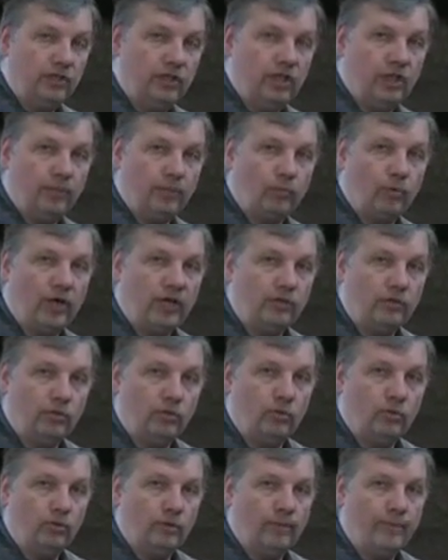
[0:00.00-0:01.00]
tip right
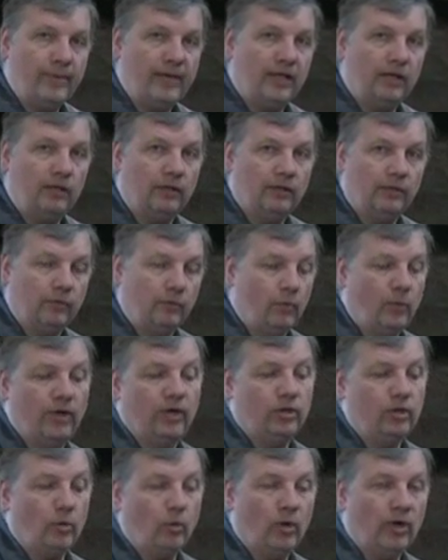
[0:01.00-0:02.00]
to the
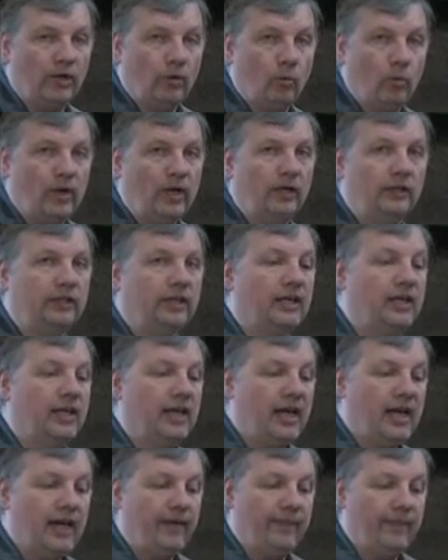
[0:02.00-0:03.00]
where you want to weld.
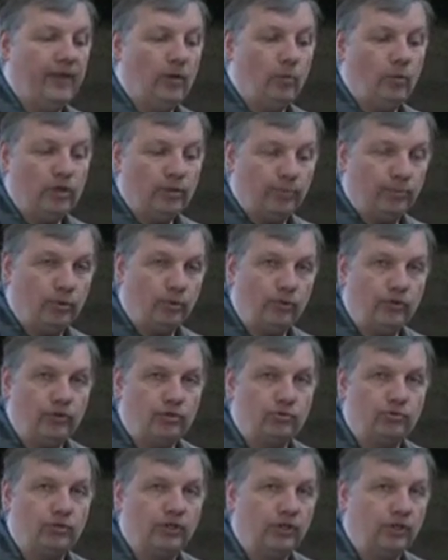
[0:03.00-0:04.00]
And then when you pull
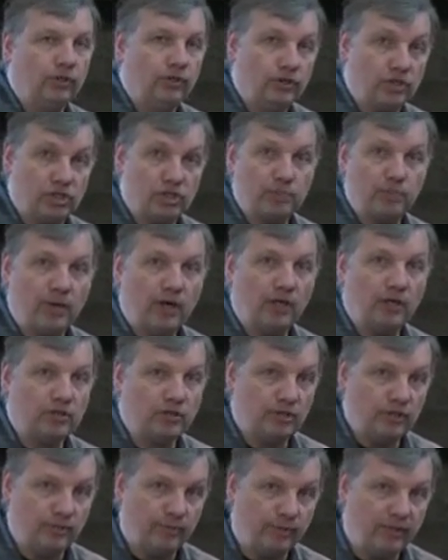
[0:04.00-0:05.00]
the trigger, the
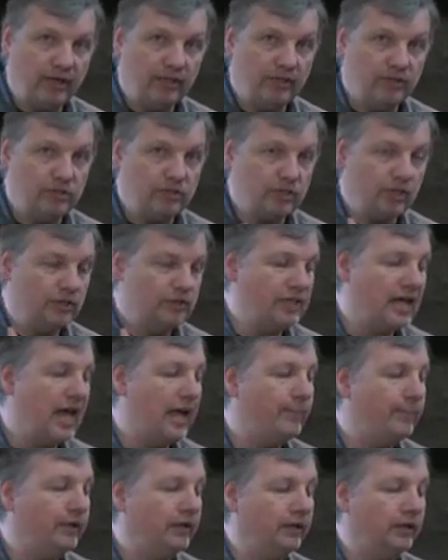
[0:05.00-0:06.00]
sparks and the brightness starts
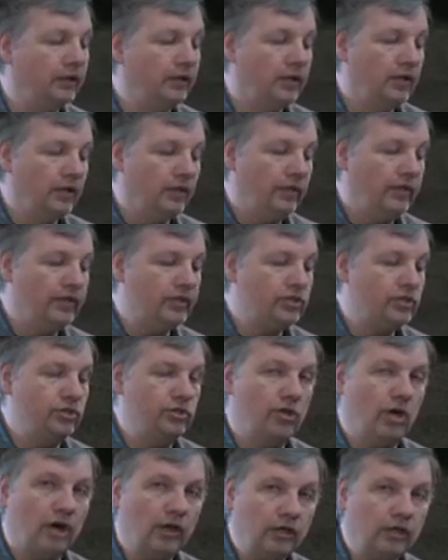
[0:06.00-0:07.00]
happening, this
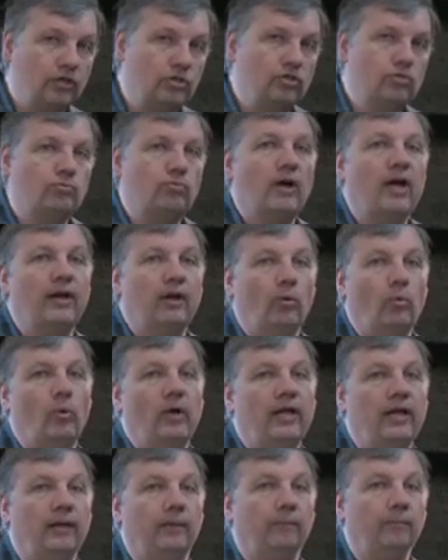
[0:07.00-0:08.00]
darkens right
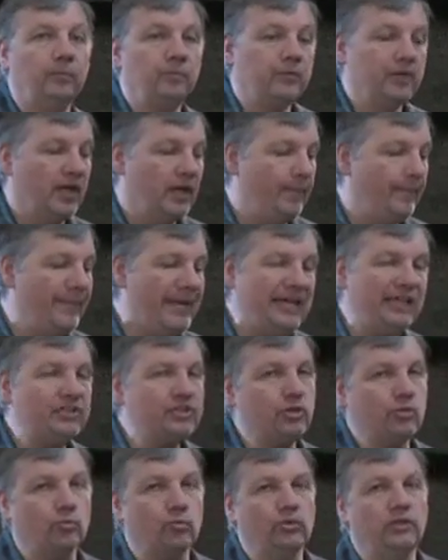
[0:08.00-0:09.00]
away. It
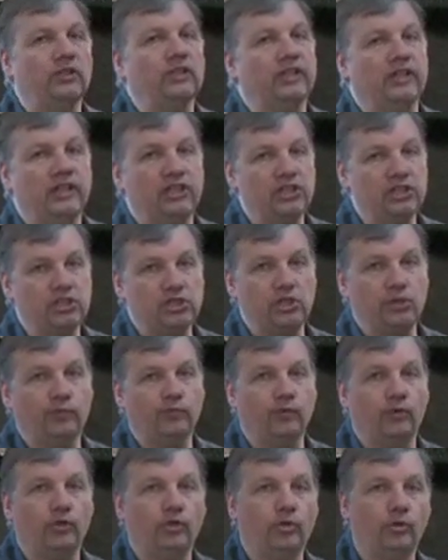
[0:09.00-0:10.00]
makes it really easy
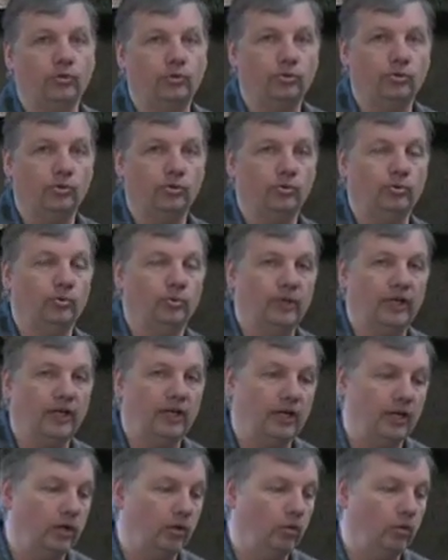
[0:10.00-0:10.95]
for you to